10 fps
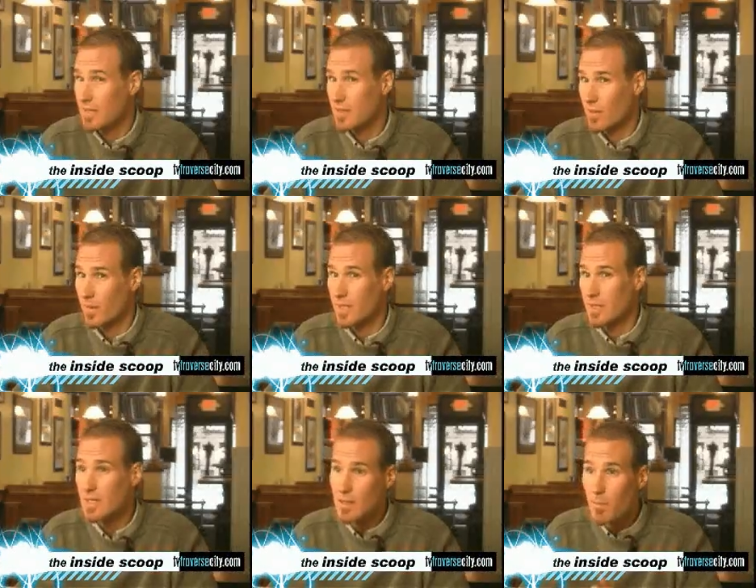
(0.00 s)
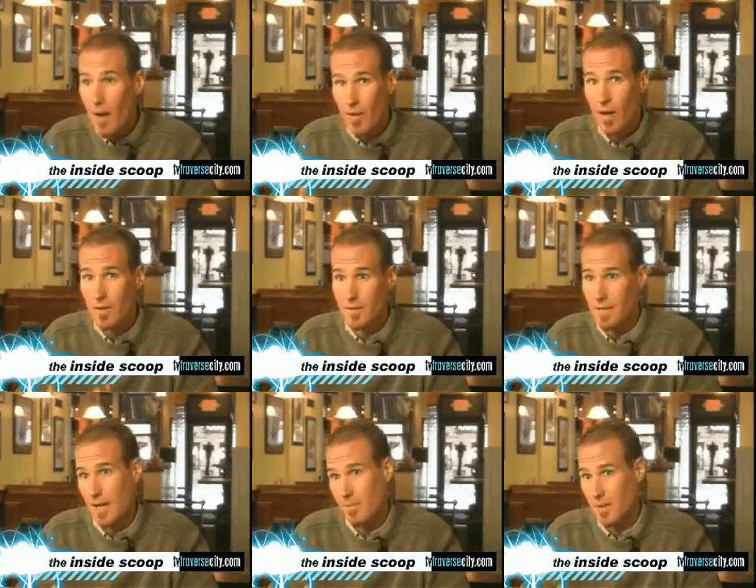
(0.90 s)
So we can seat about
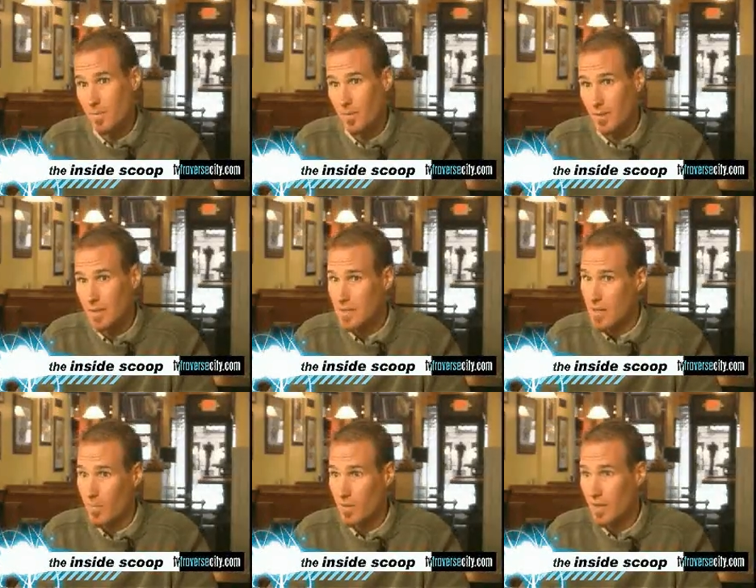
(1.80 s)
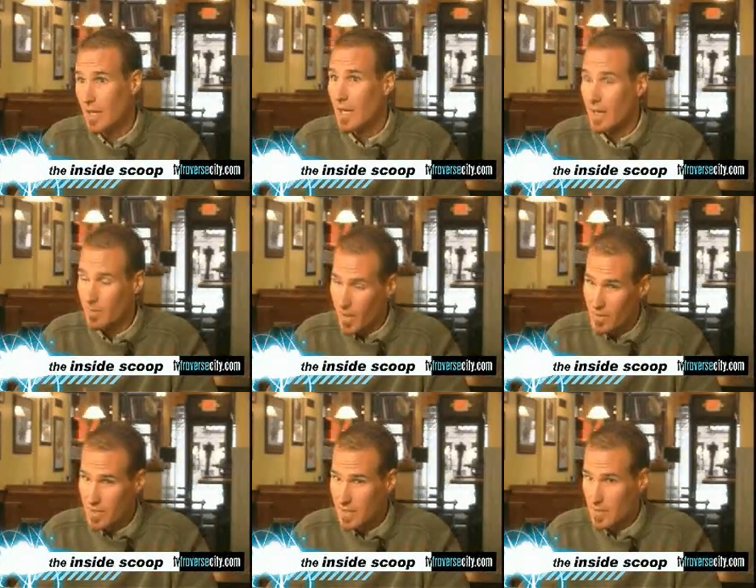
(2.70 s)
110 people in the summer and
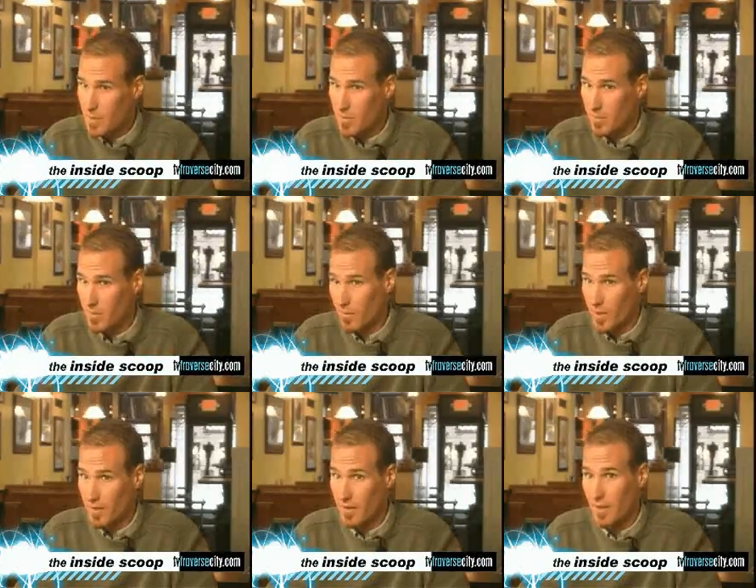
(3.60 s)
about 60 people in the winter.